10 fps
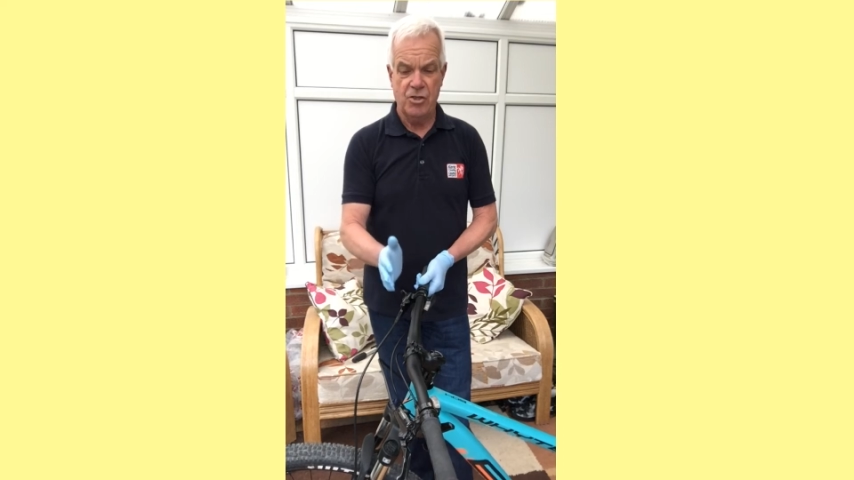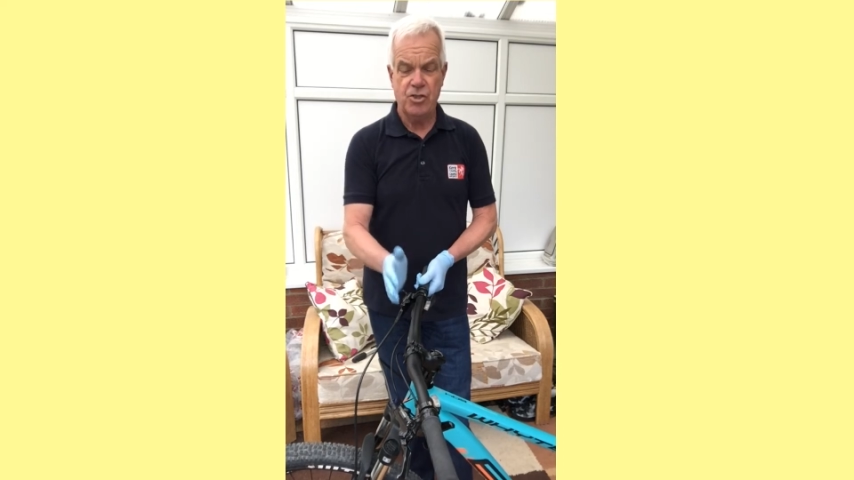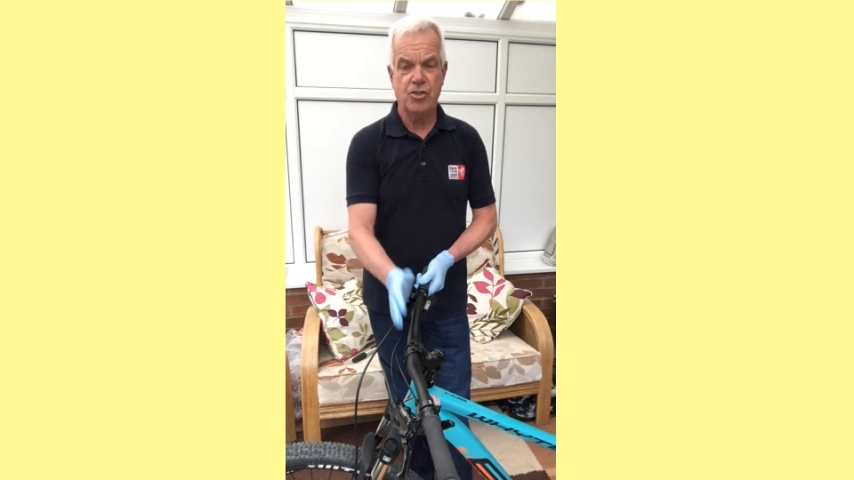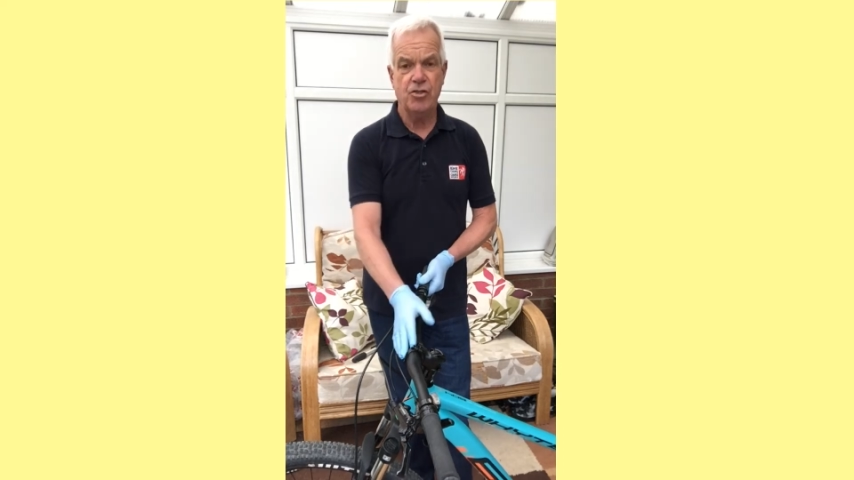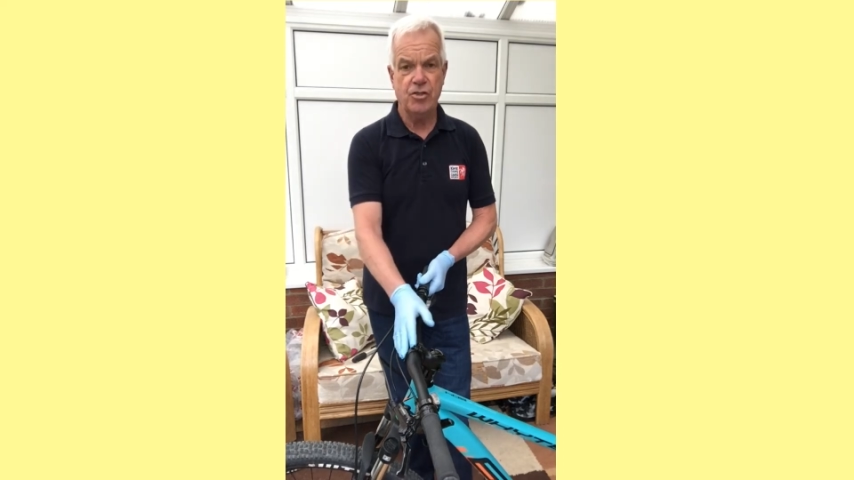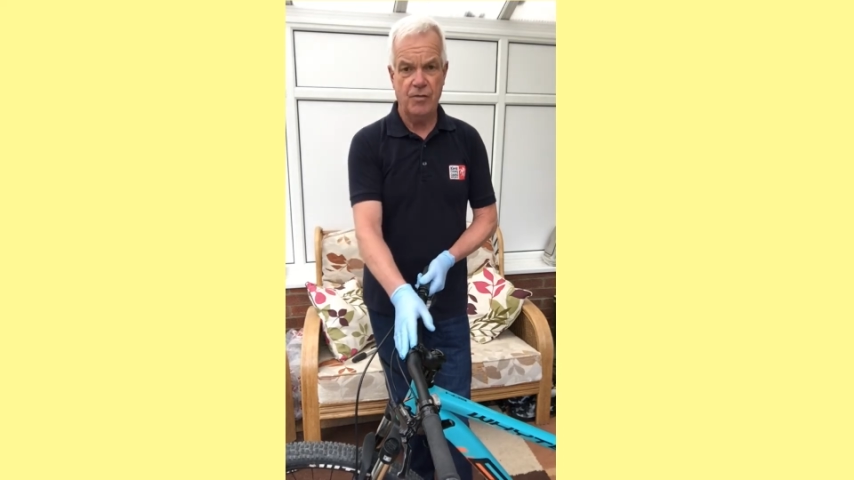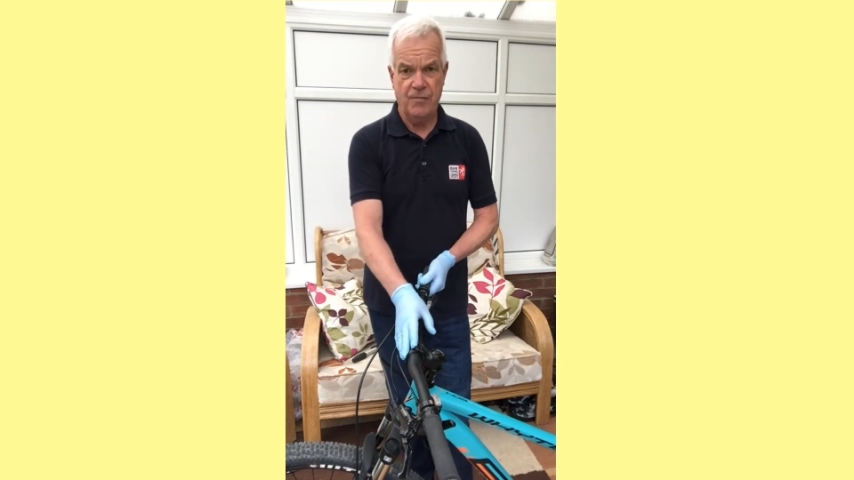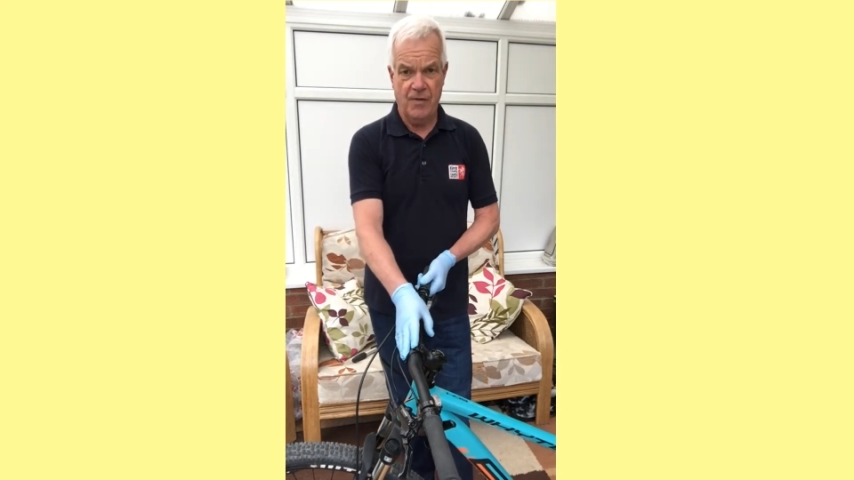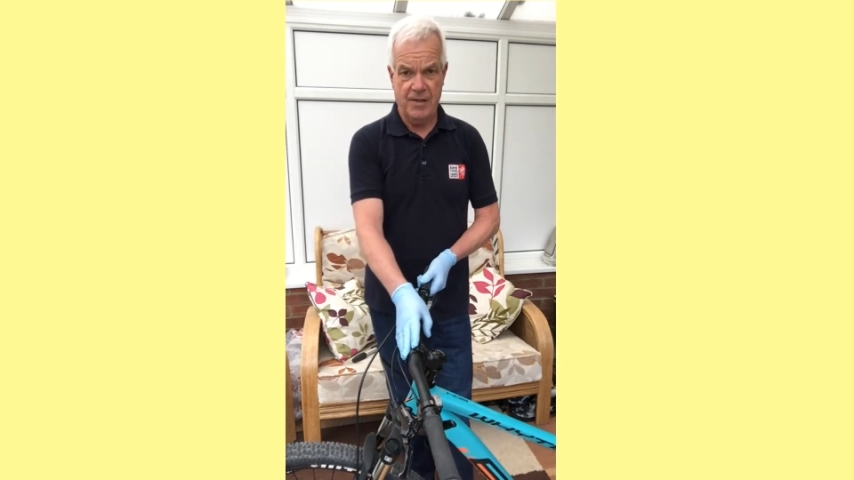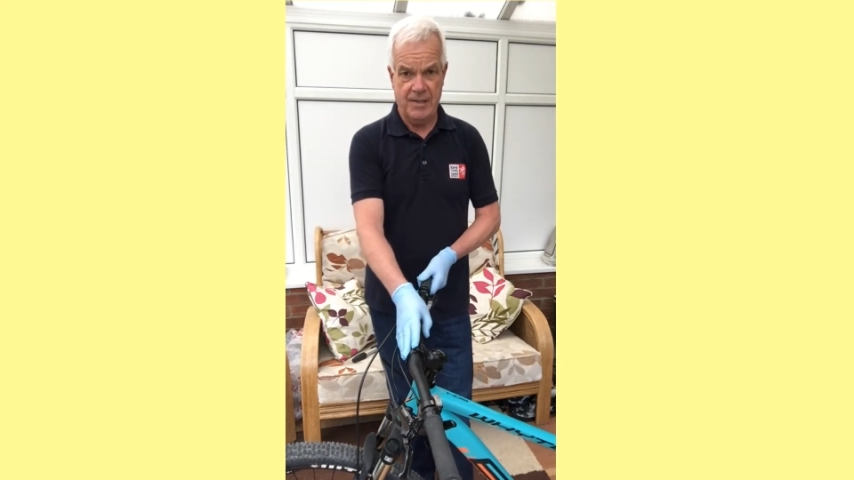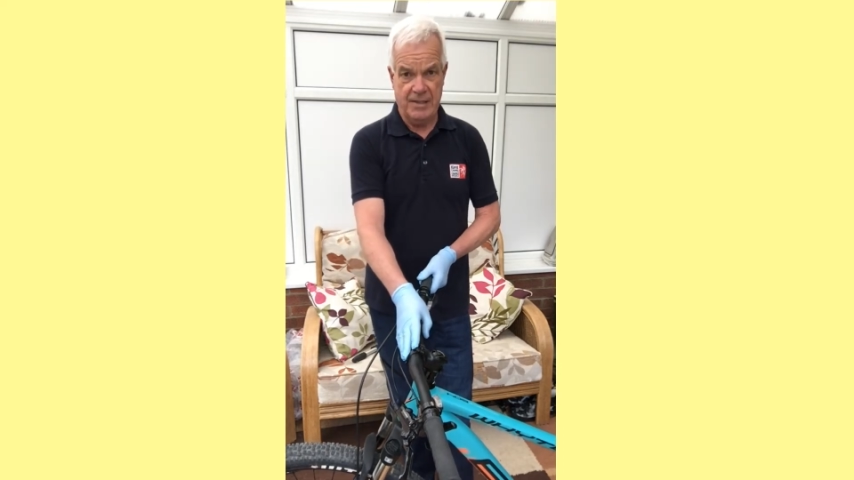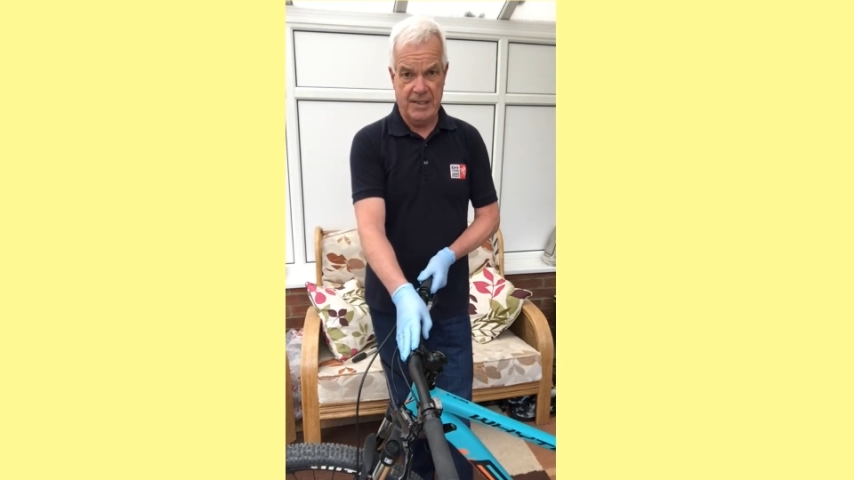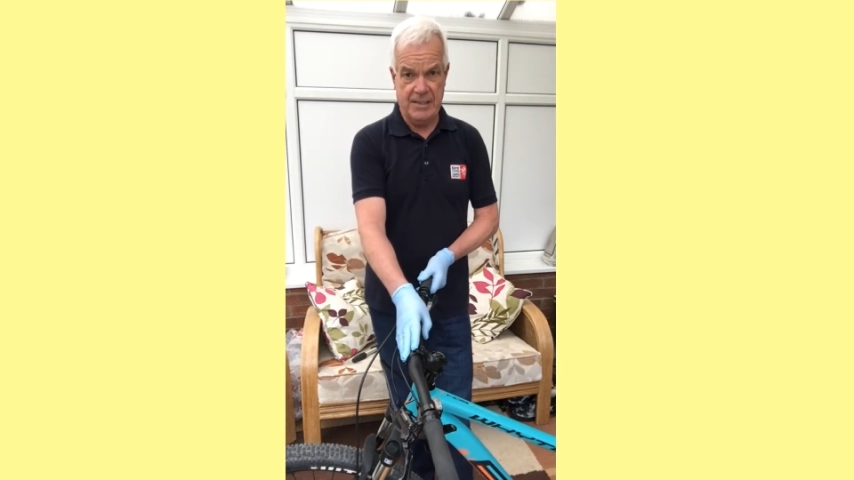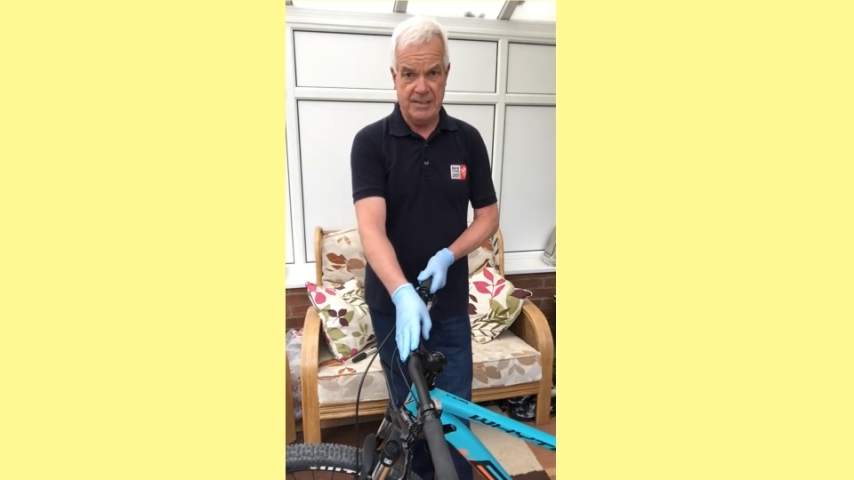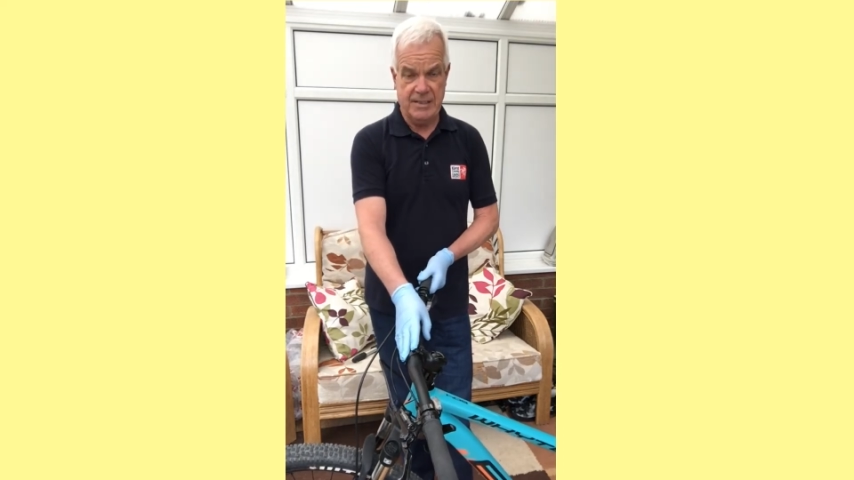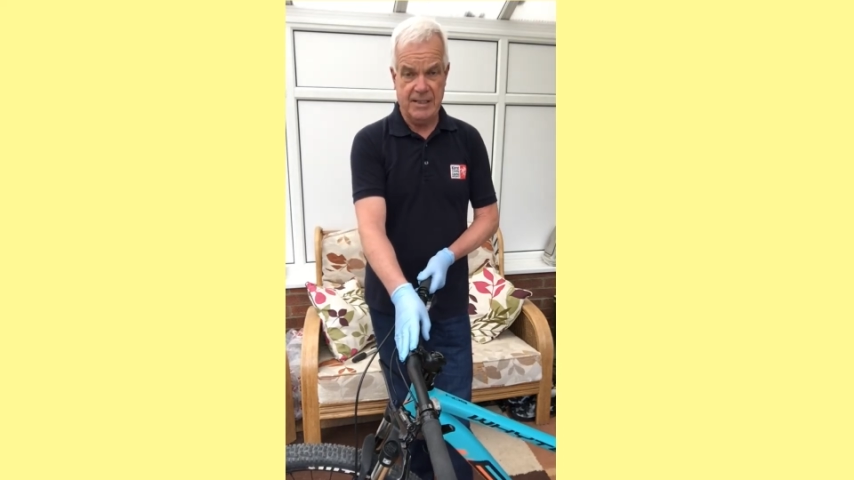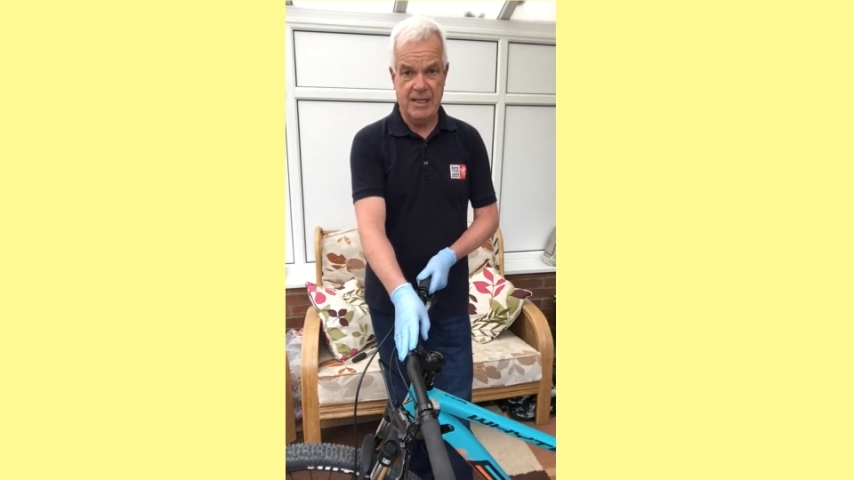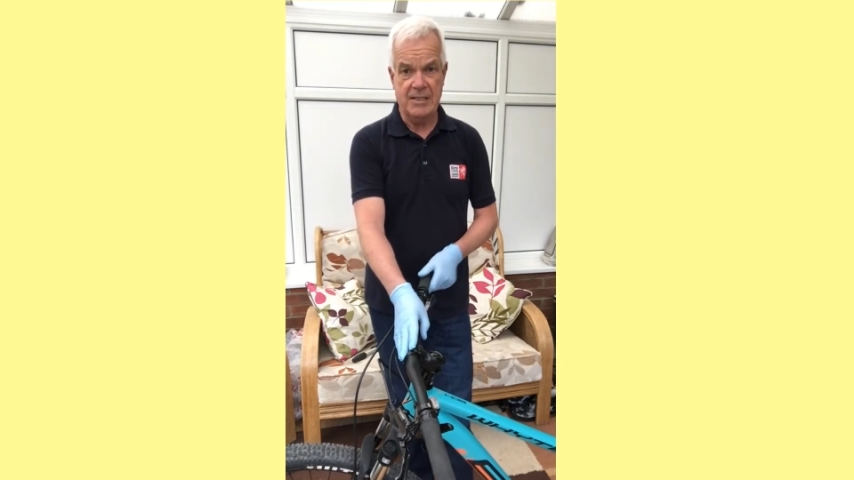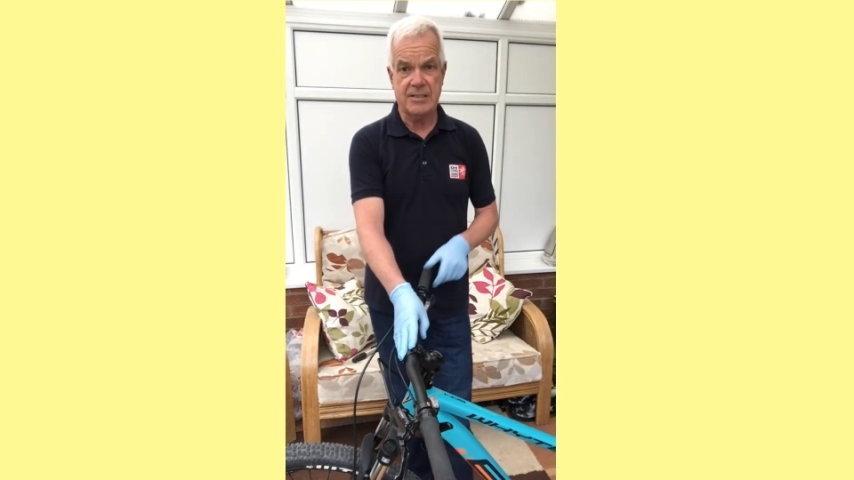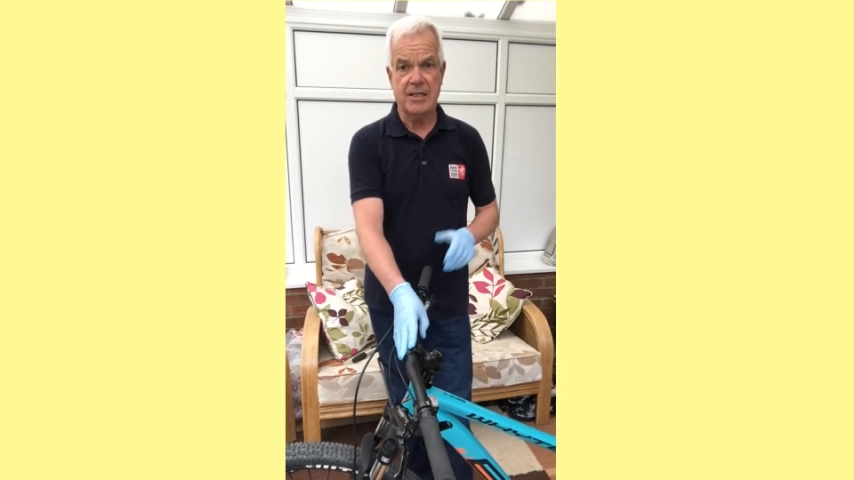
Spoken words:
Should you find that that is the case,